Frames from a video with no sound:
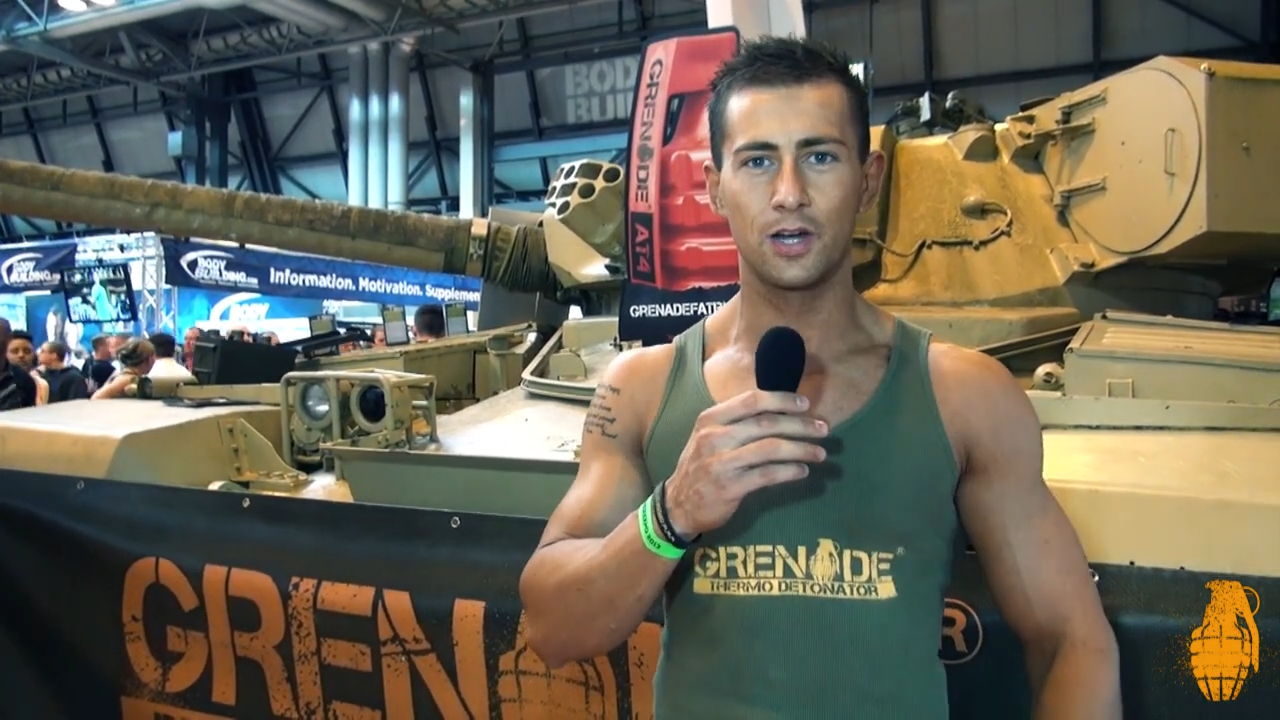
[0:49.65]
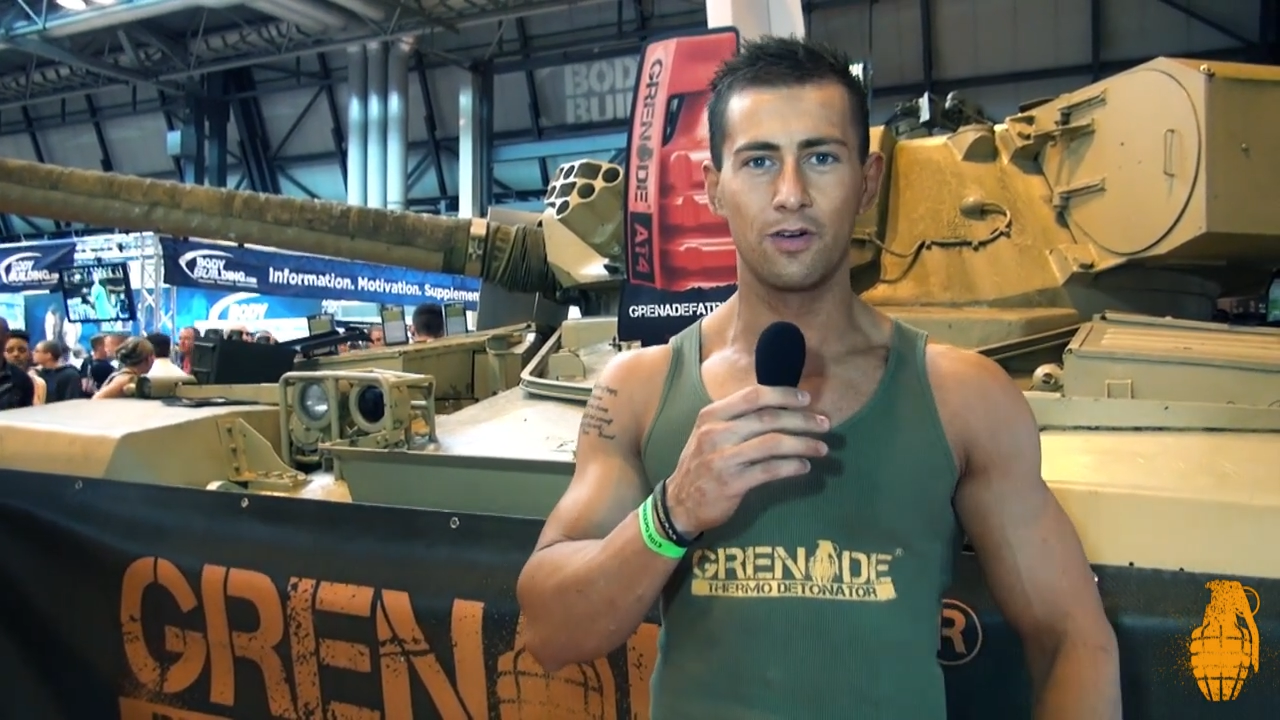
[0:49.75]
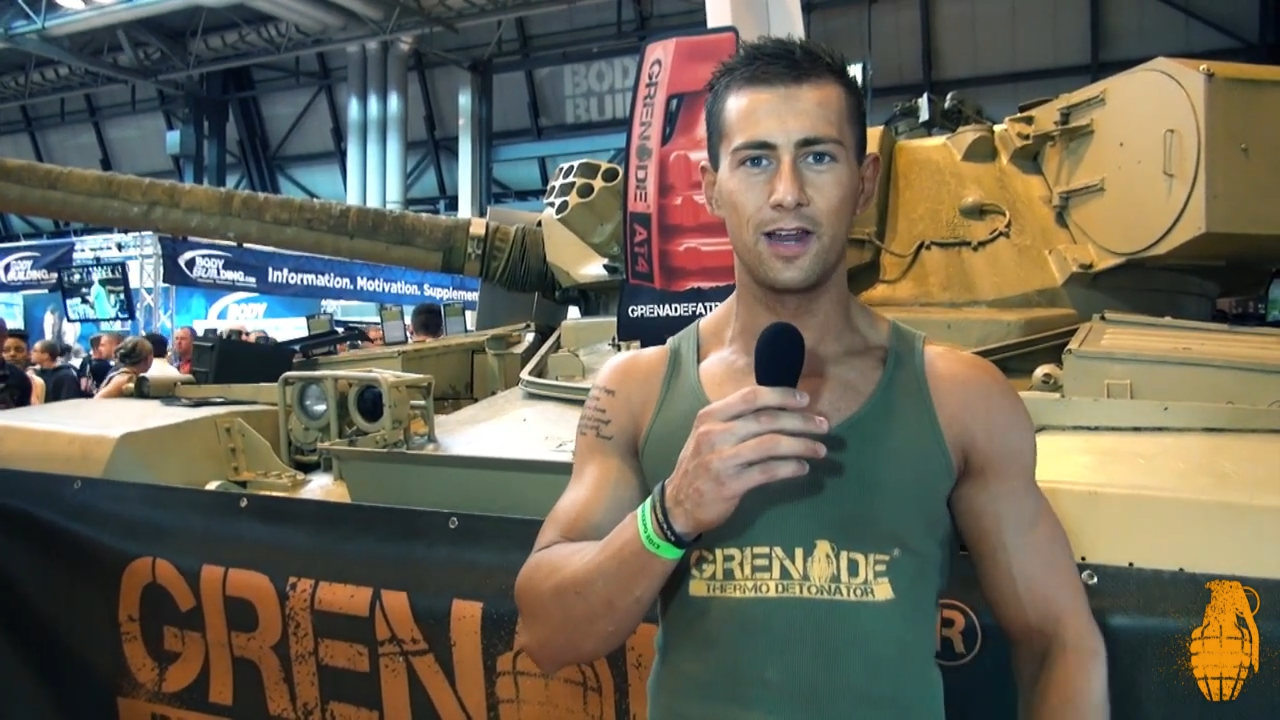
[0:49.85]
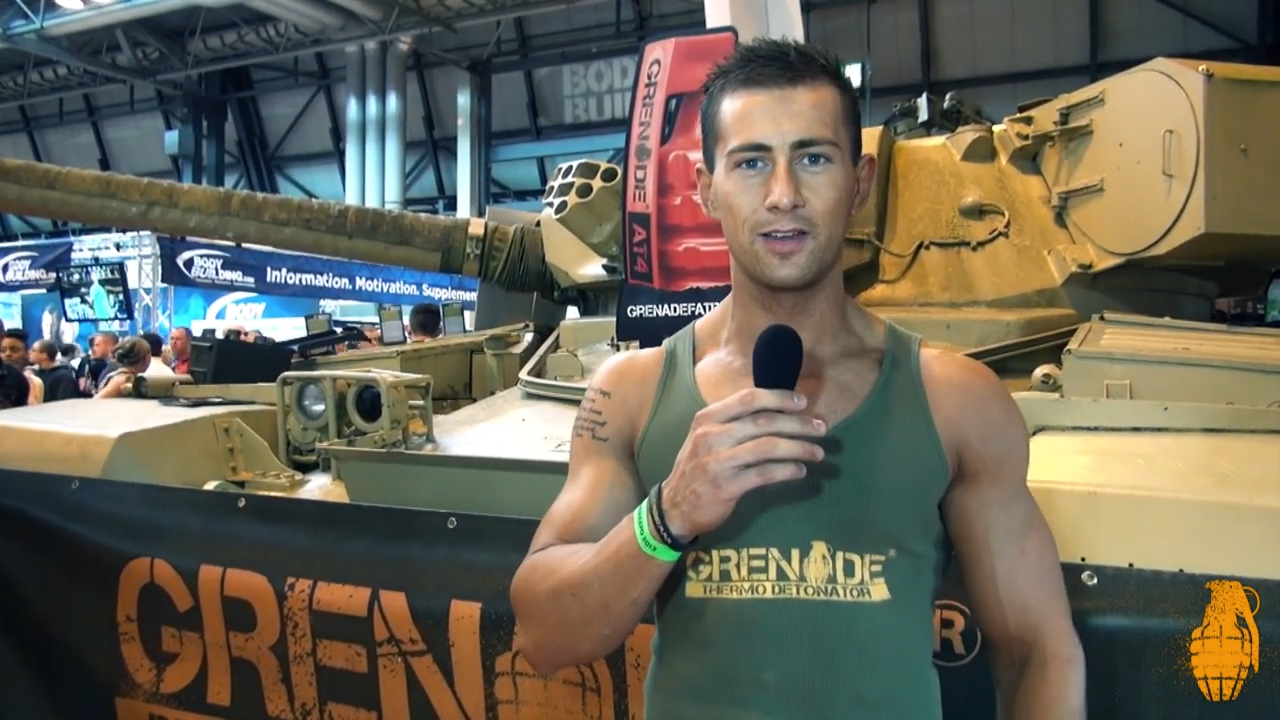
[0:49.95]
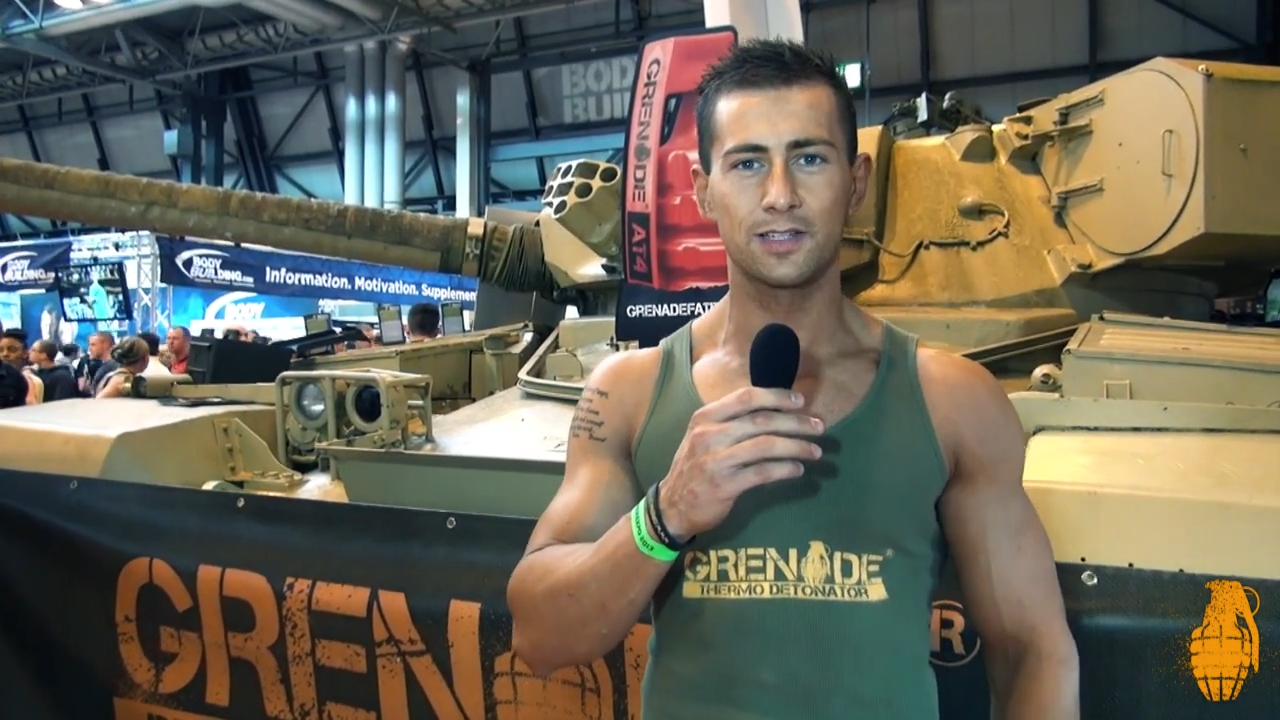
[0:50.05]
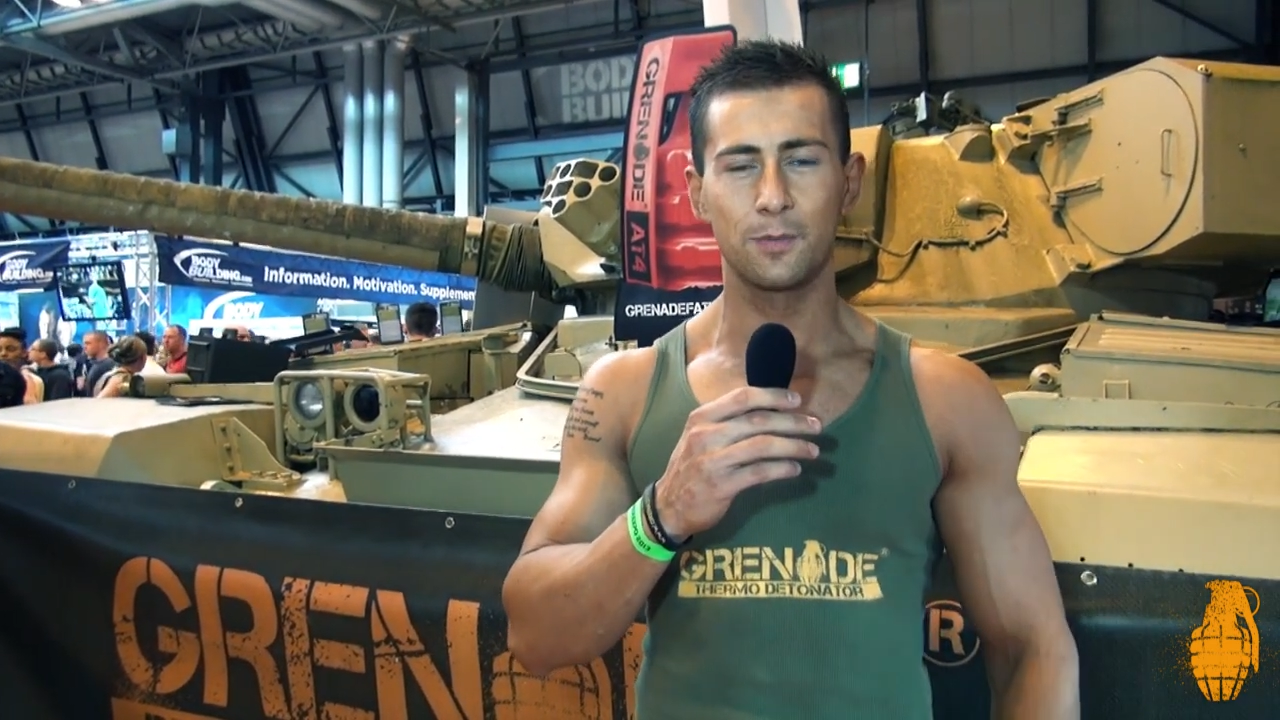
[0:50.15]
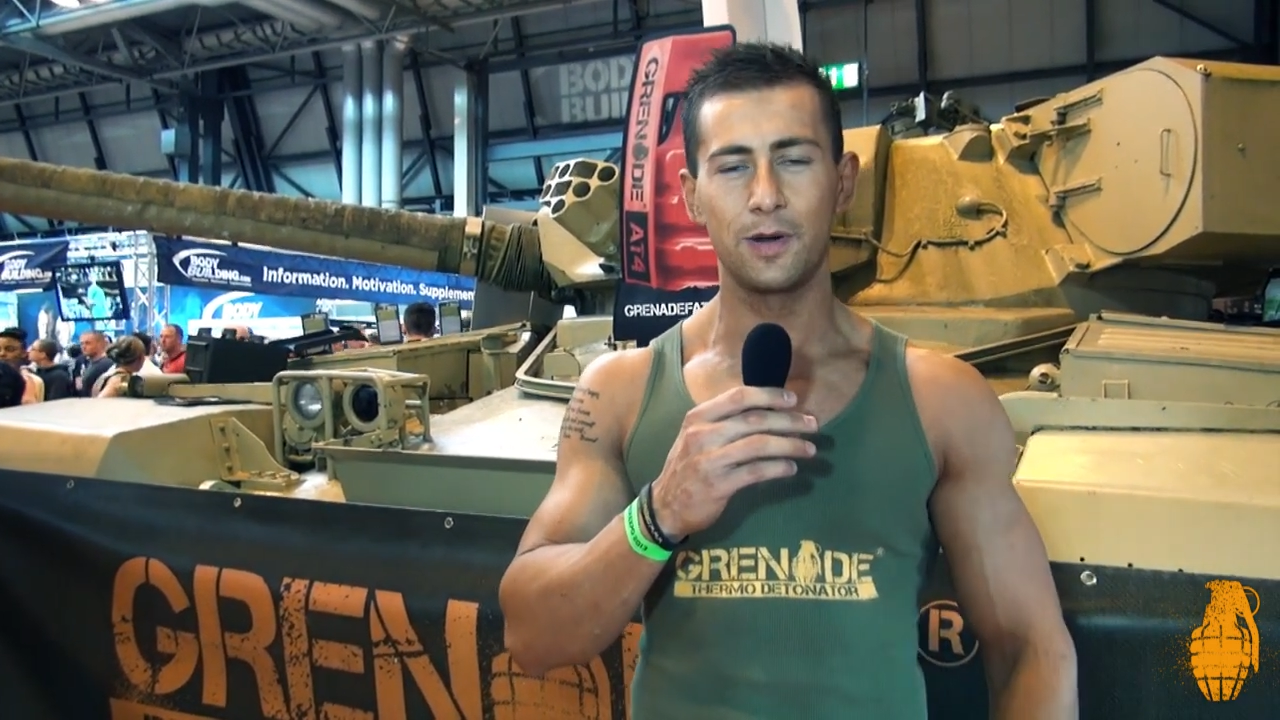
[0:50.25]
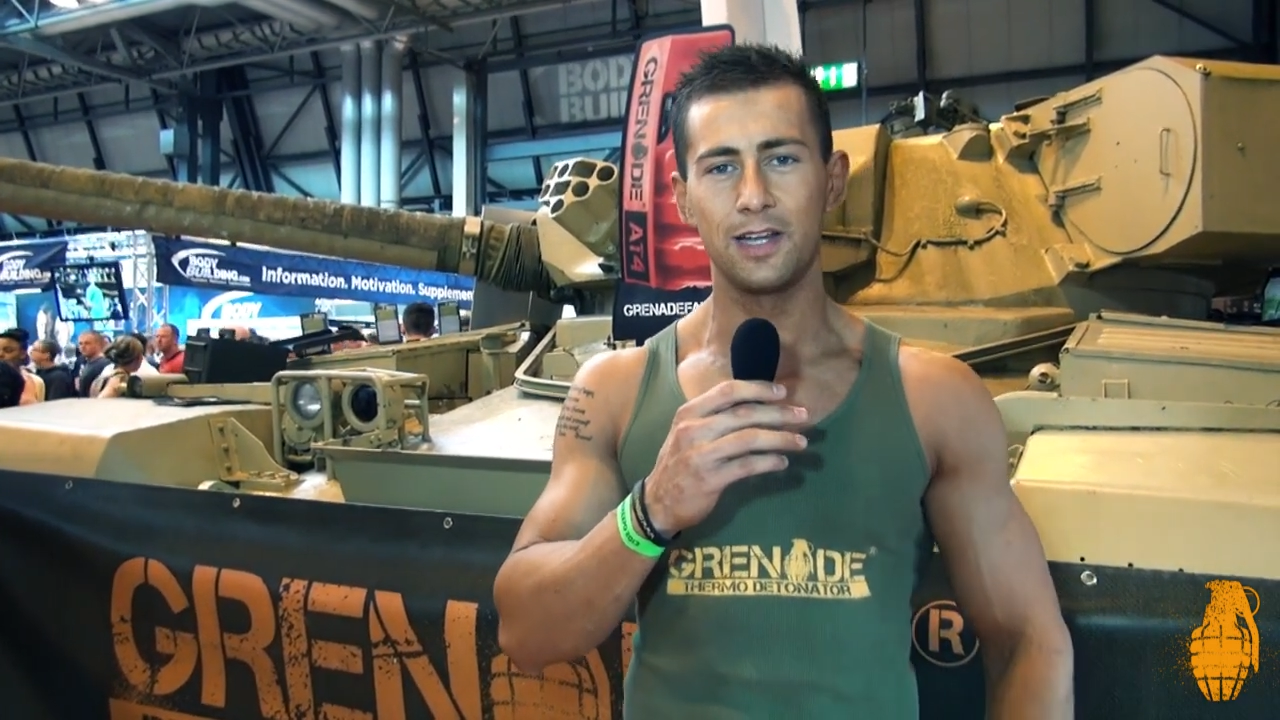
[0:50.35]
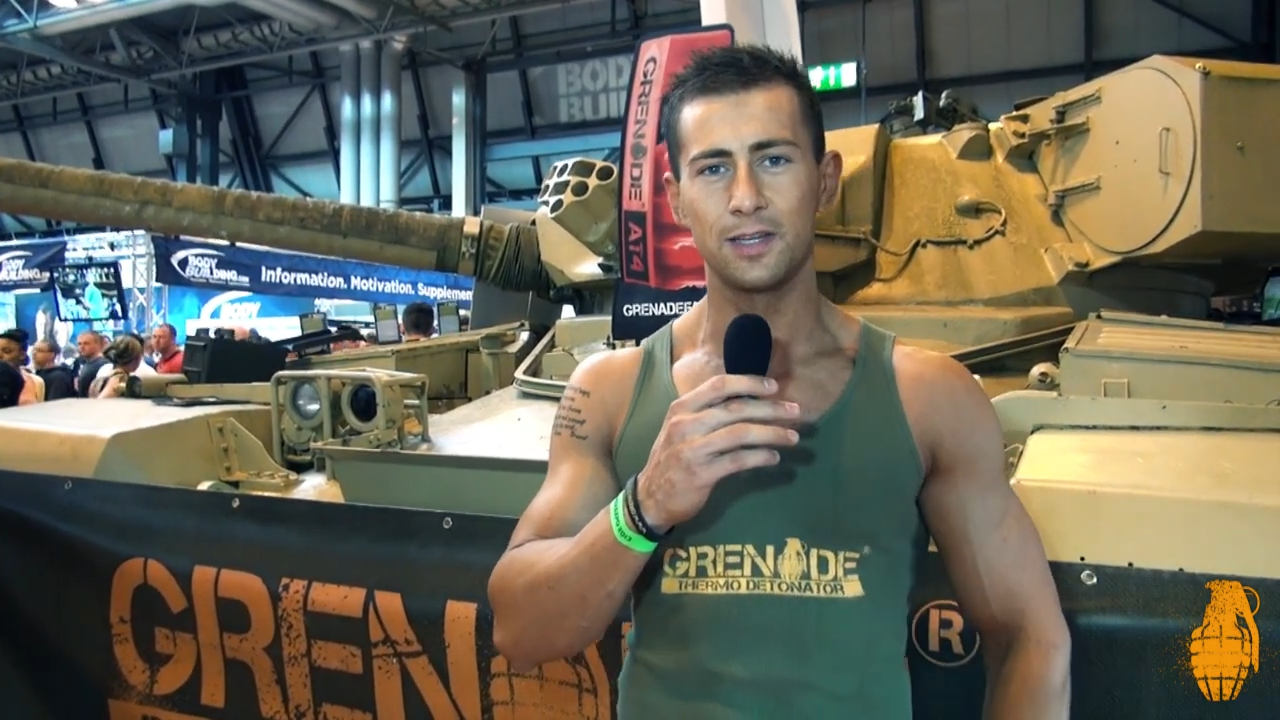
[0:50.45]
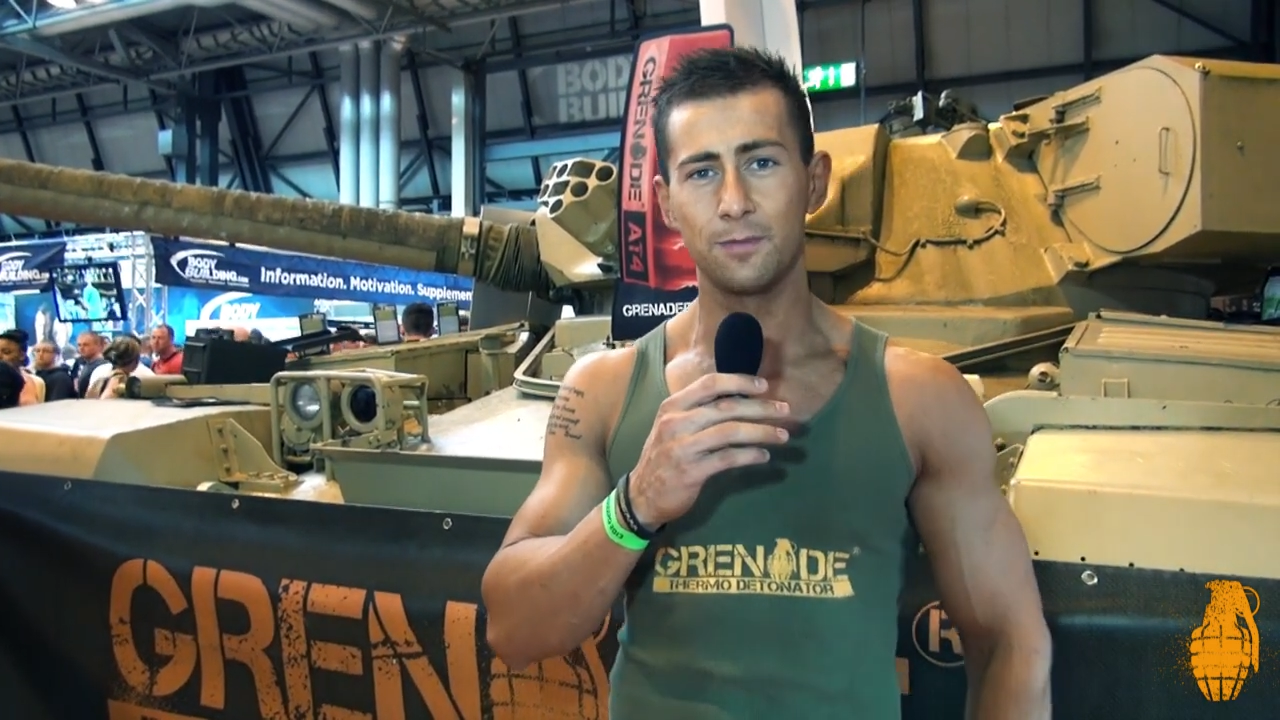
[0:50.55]
career as
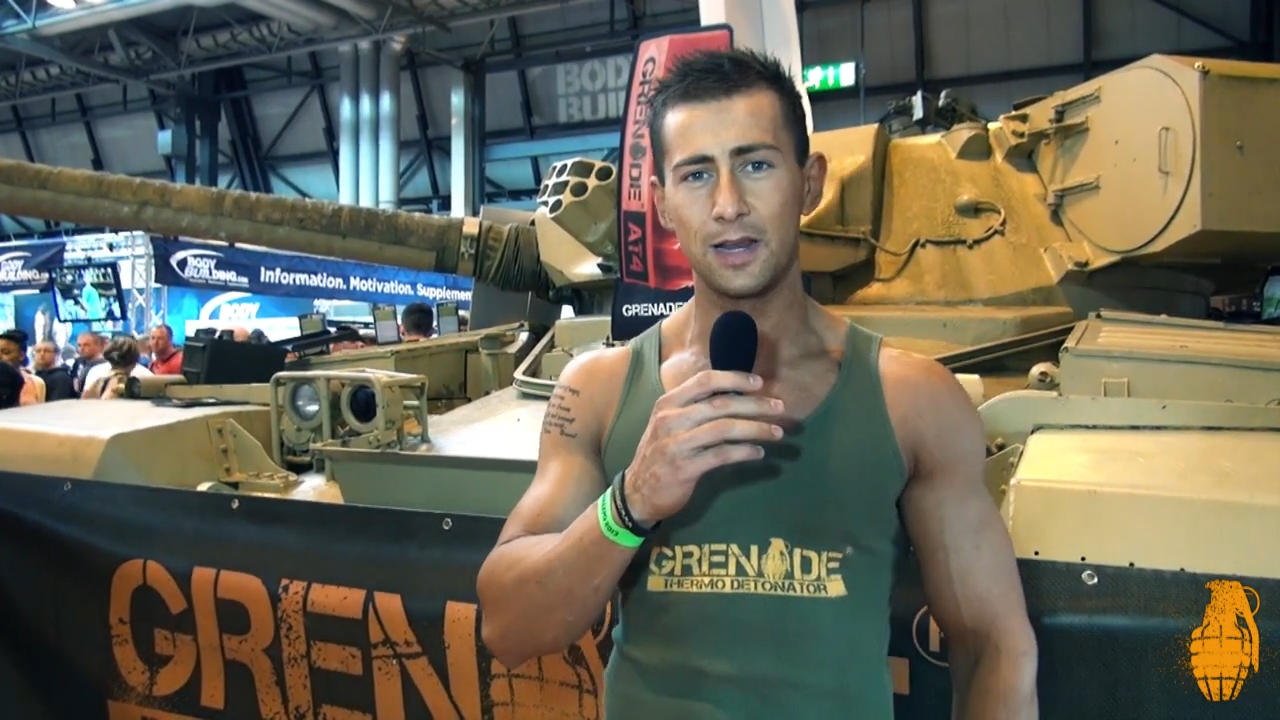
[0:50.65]
competing in